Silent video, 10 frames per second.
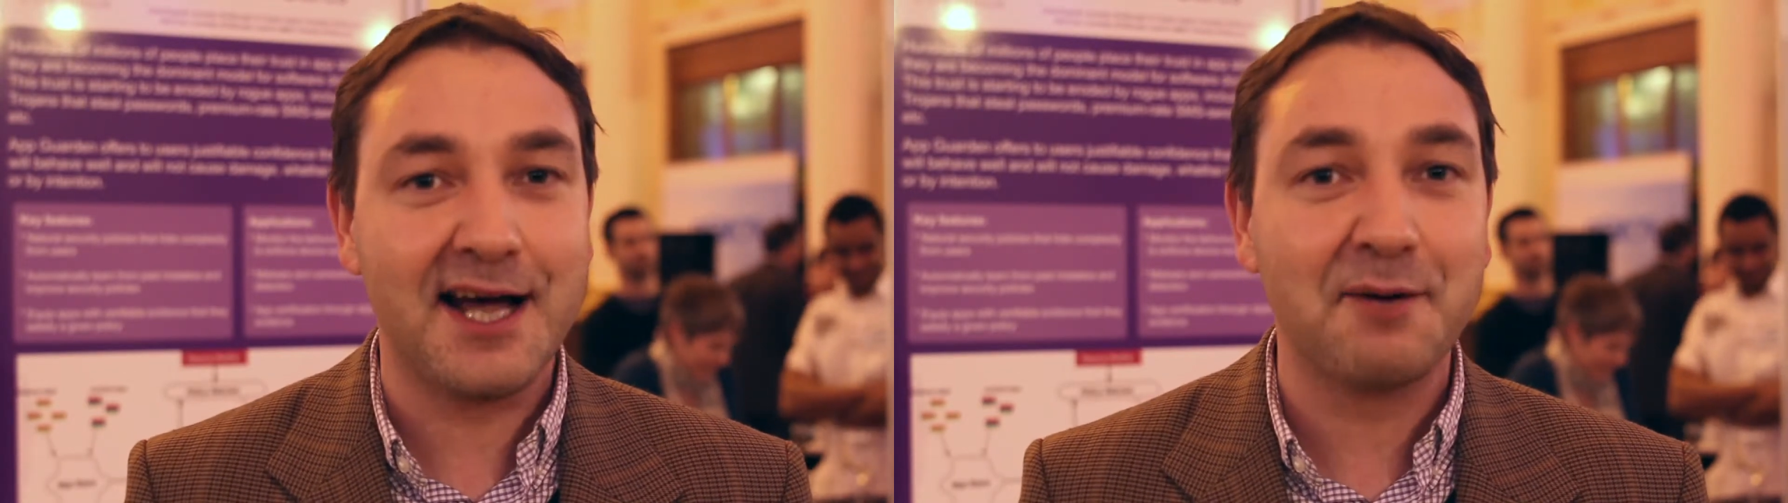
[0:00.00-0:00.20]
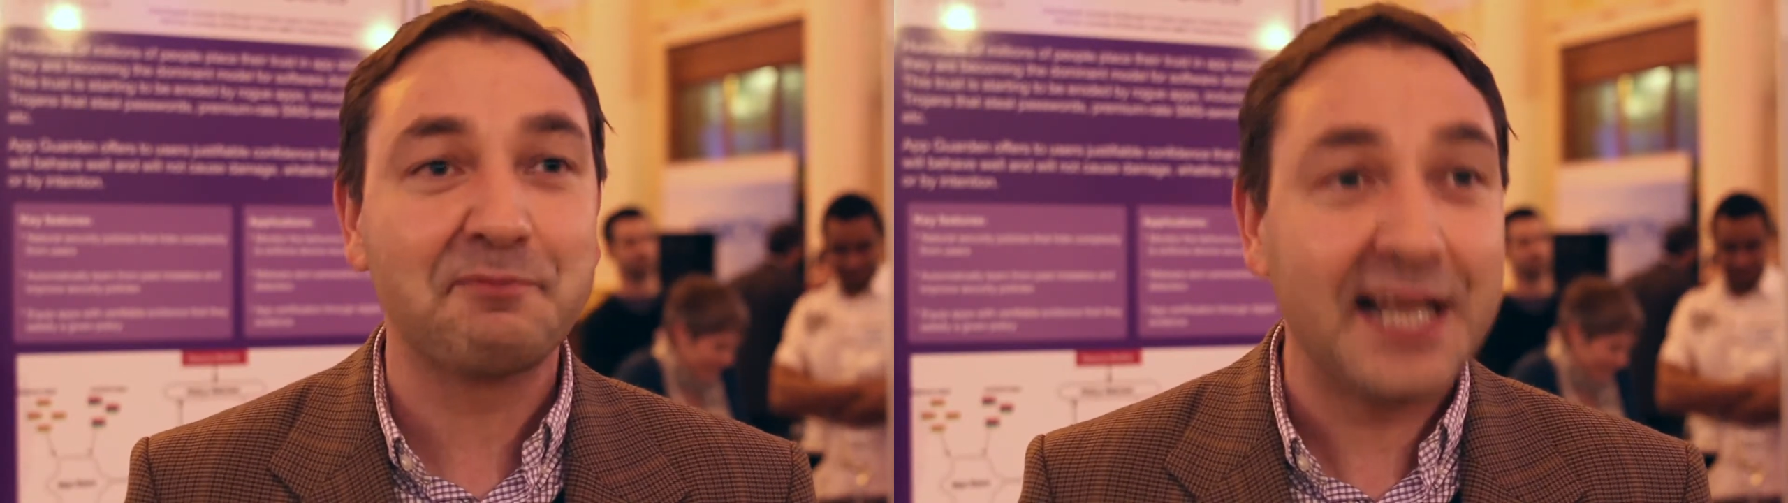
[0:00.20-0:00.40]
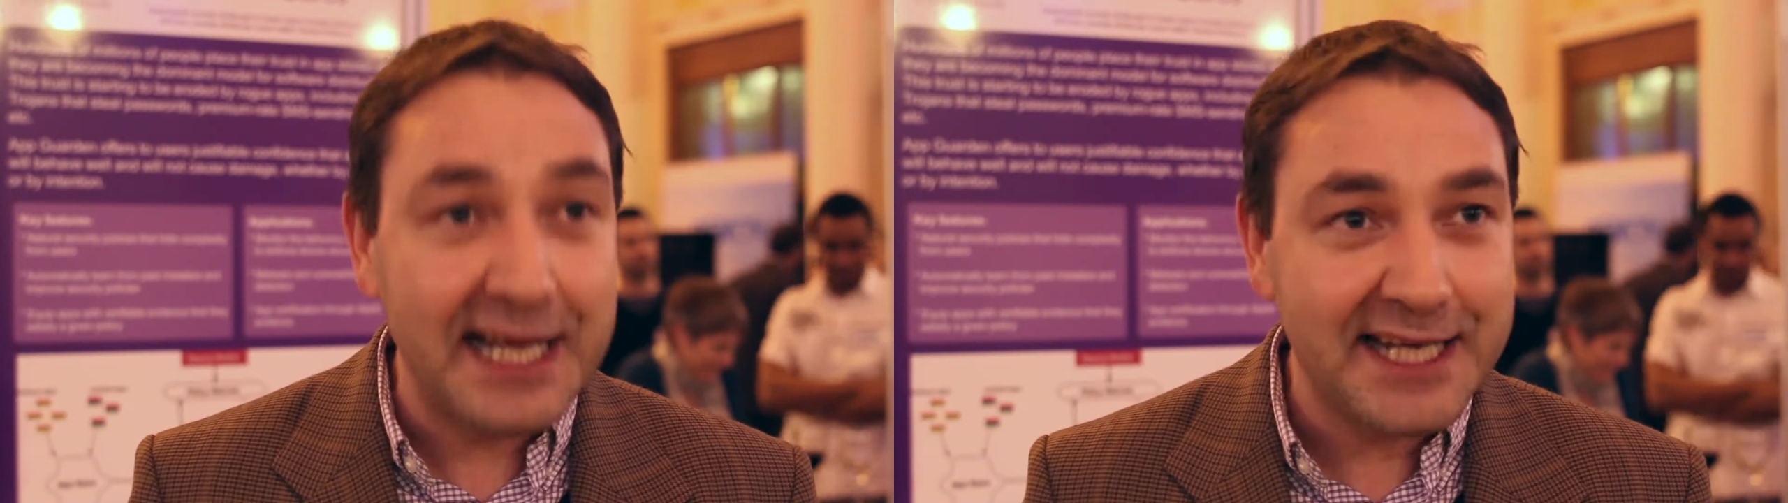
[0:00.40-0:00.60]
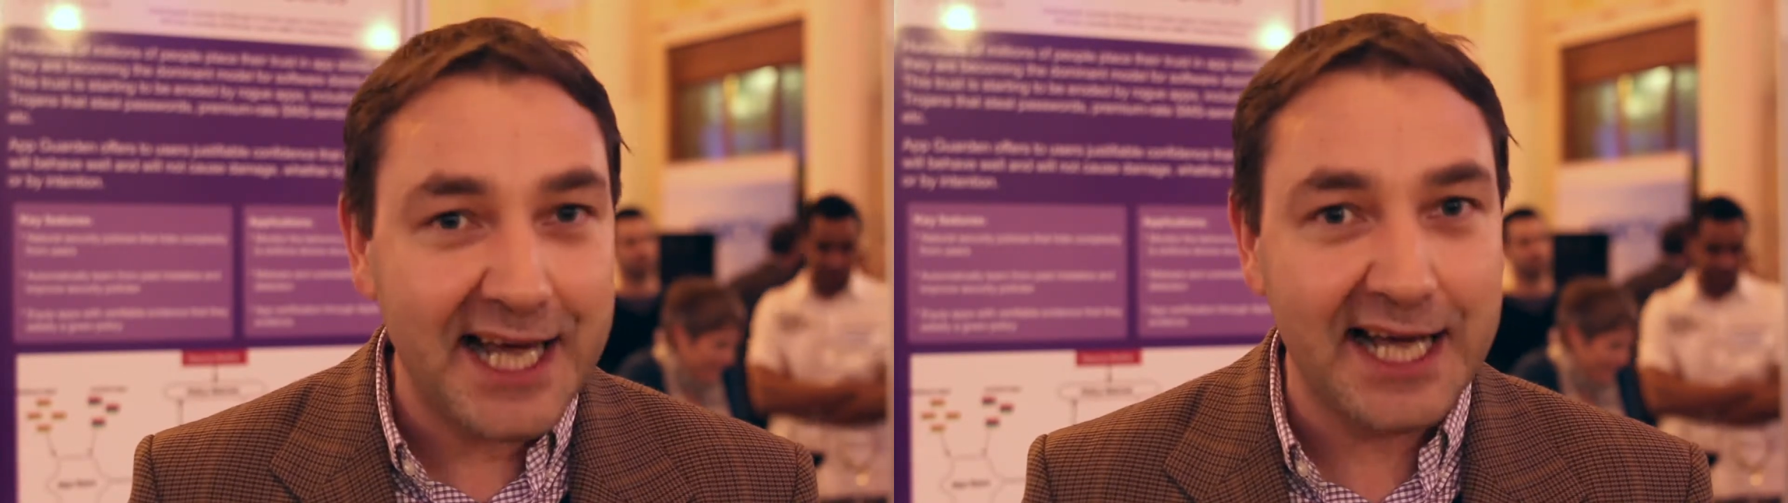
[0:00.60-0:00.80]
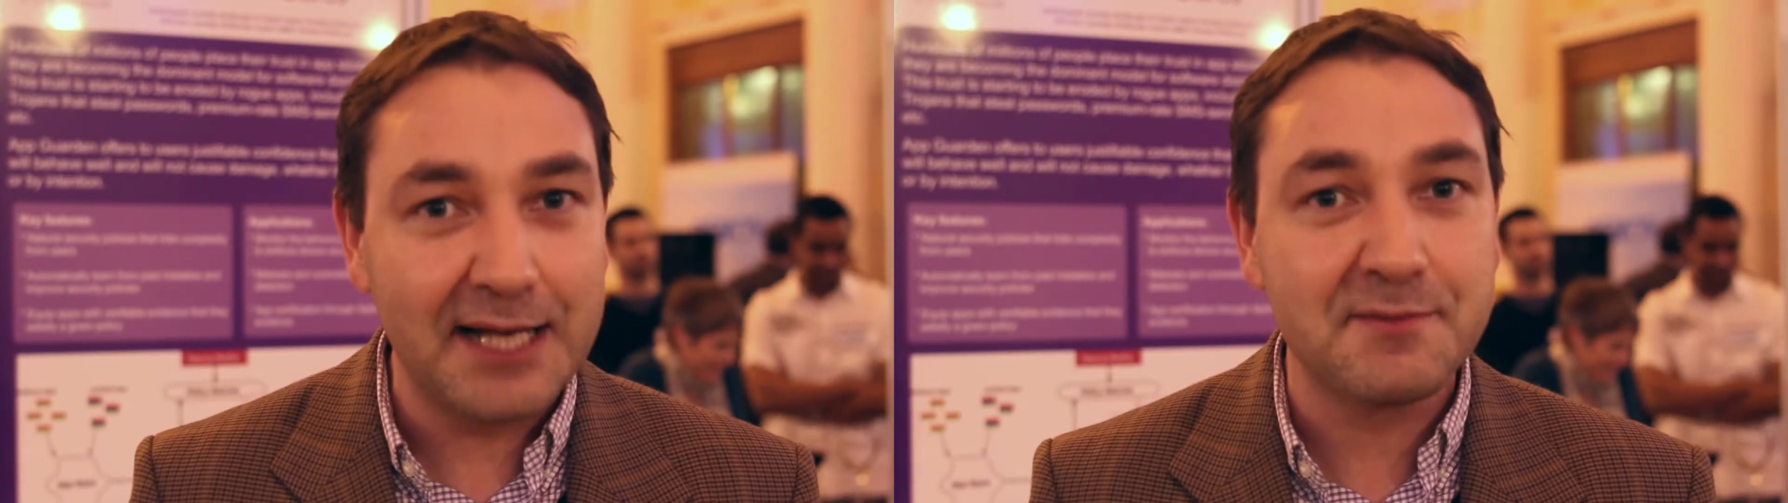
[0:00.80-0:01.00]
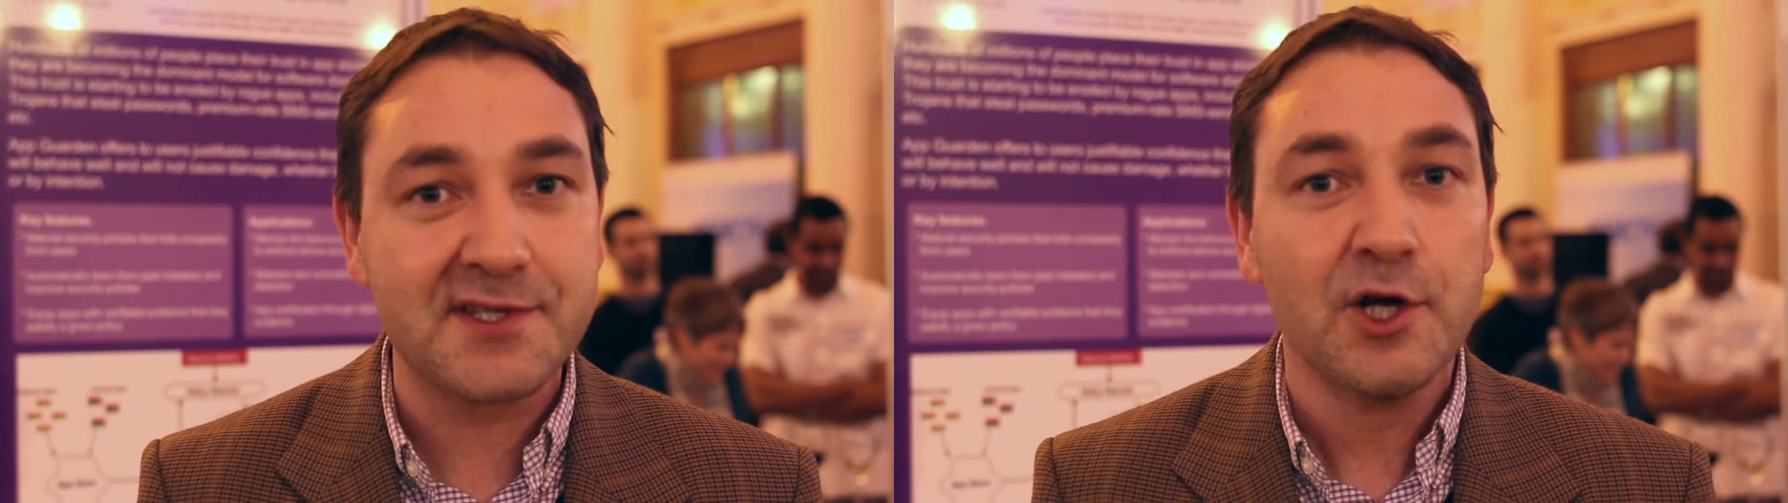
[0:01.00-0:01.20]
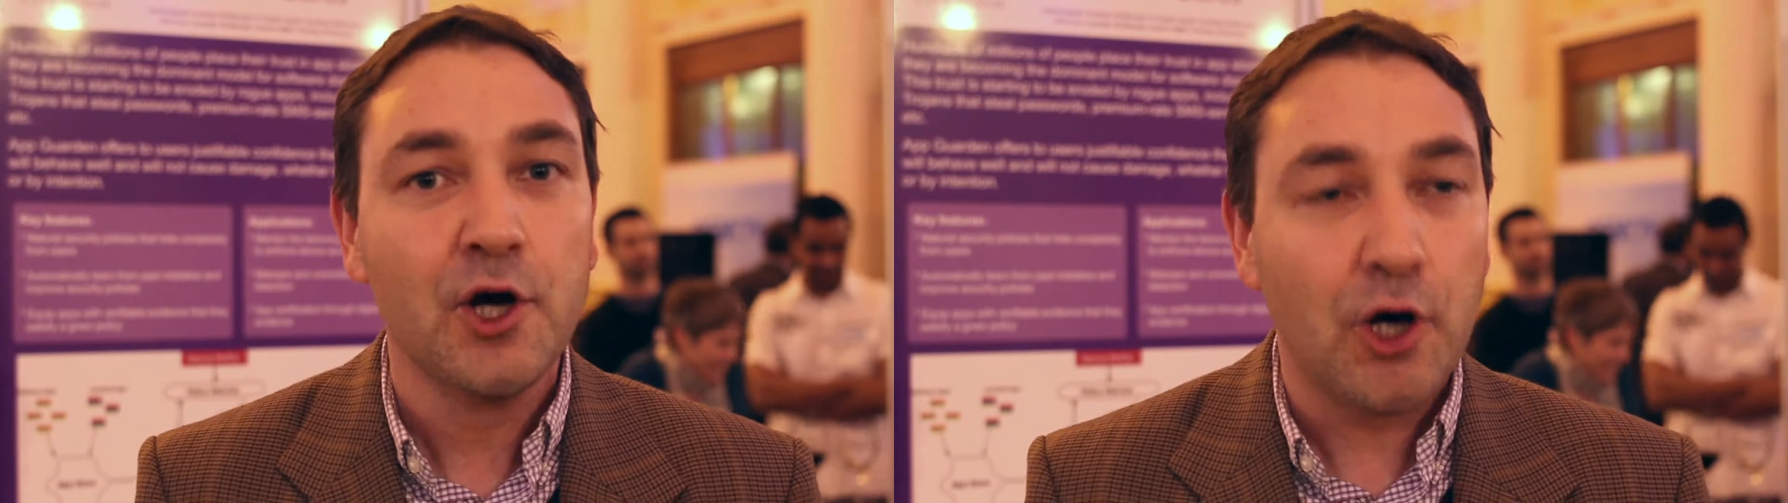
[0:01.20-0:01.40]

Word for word: uh, playing games,